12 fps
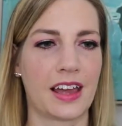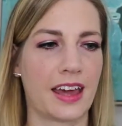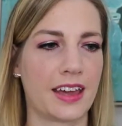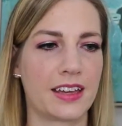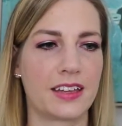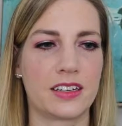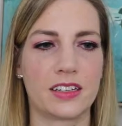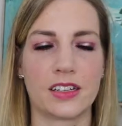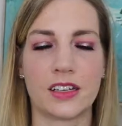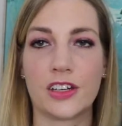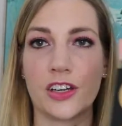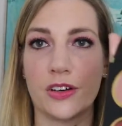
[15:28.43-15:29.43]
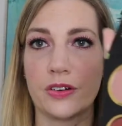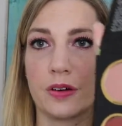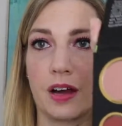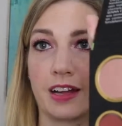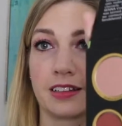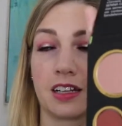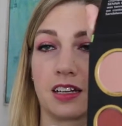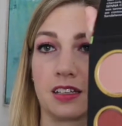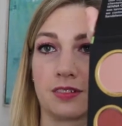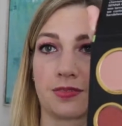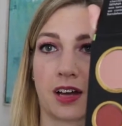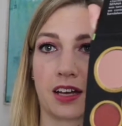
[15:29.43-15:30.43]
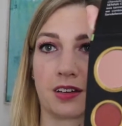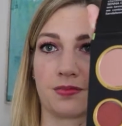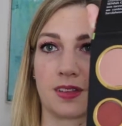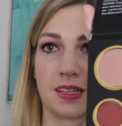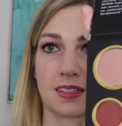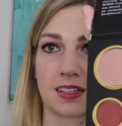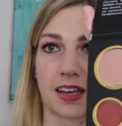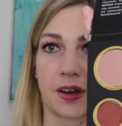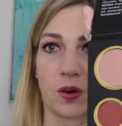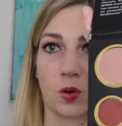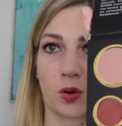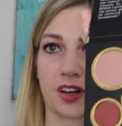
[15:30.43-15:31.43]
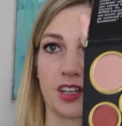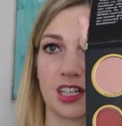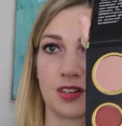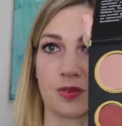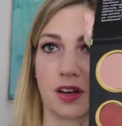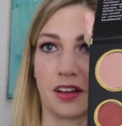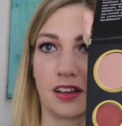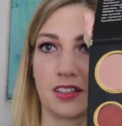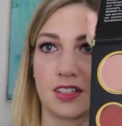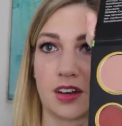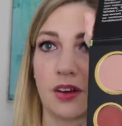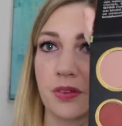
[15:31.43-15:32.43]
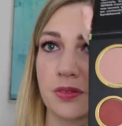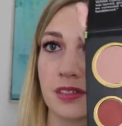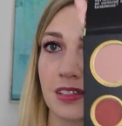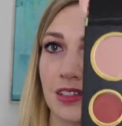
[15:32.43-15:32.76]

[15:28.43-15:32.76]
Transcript: And you know, I love kind of these like orangey red tones,